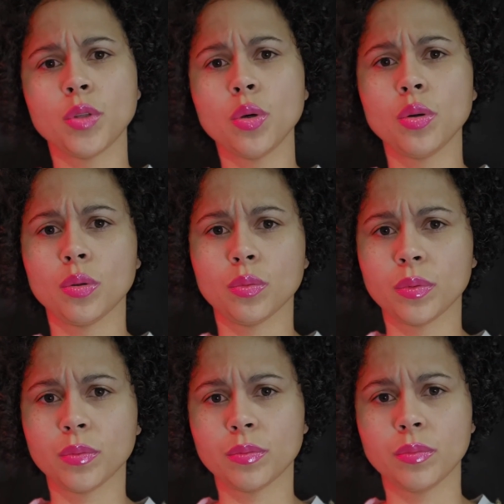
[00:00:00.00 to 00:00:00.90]
cool.
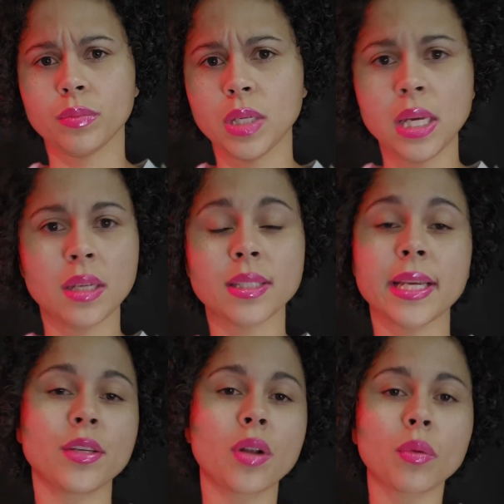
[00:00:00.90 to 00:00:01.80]
It's
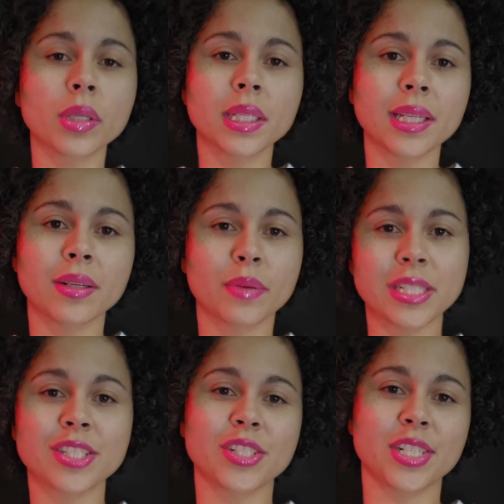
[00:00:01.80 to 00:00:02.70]
like you don't really need a
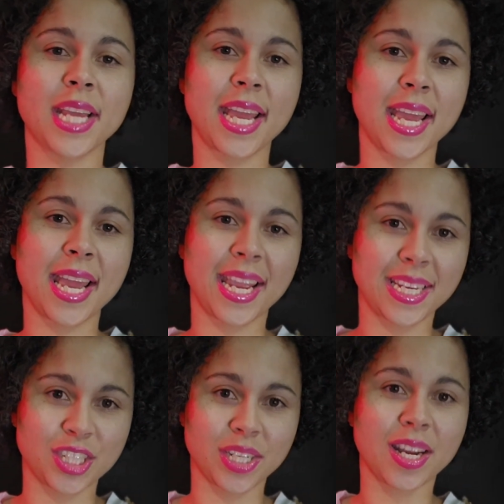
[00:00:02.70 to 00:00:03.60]
registered
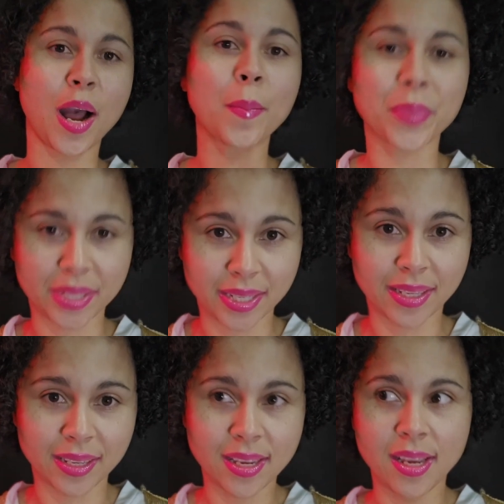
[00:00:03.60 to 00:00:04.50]
agent
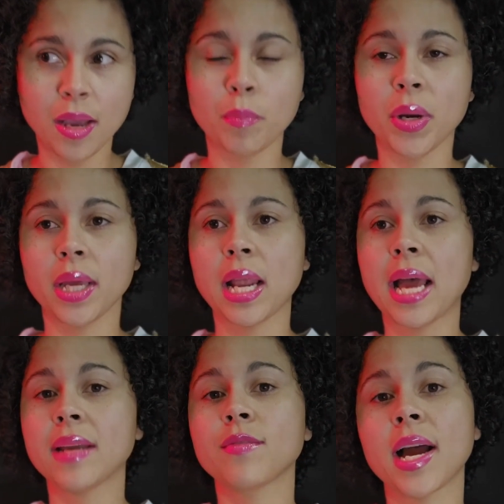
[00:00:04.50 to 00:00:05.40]
company, but
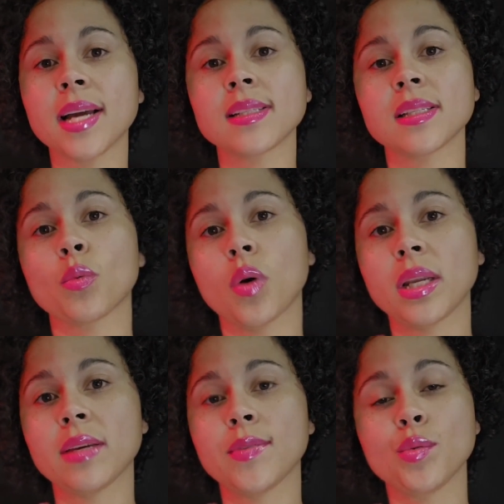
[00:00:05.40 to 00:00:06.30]
I advise
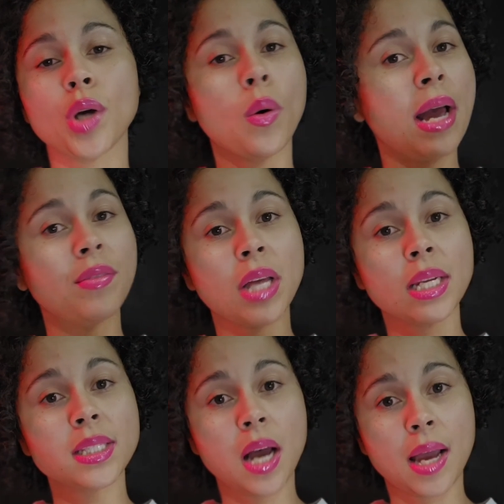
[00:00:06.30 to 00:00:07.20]
one if you don't have a
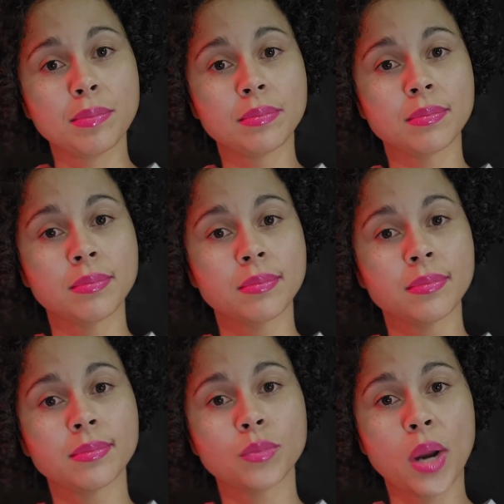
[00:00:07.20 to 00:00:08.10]
lot of time,
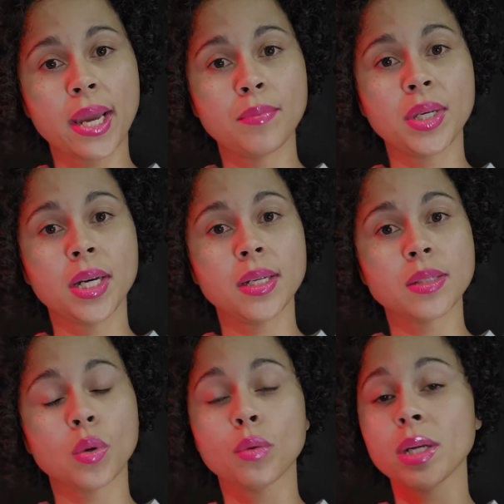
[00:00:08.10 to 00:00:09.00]
right?
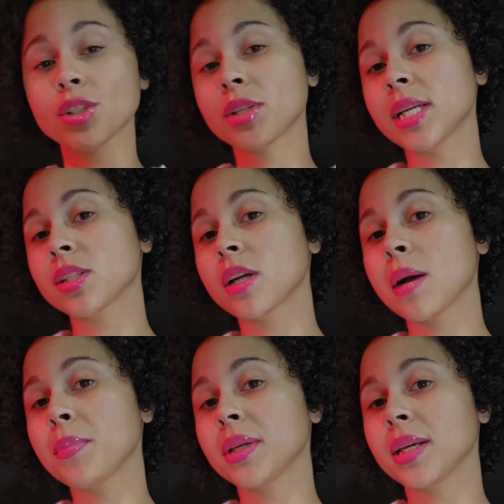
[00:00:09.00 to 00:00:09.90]
Because what a registered agent
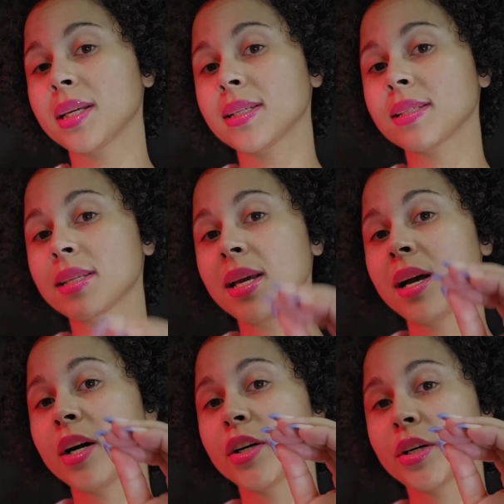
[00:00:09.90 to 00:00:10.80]
company is
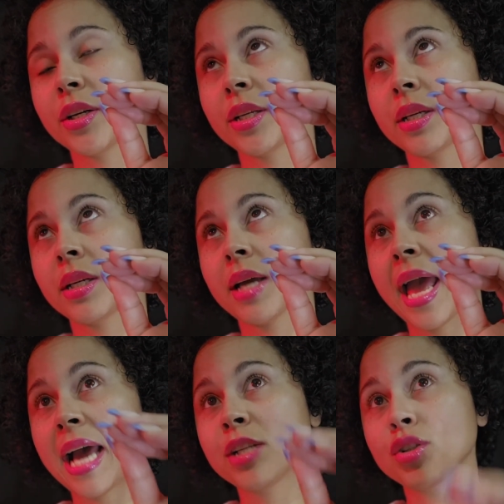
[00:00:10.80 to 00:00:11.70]
a good
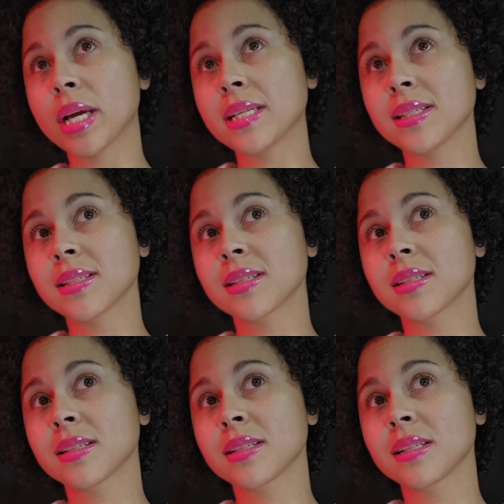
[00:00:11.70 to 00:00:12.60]
address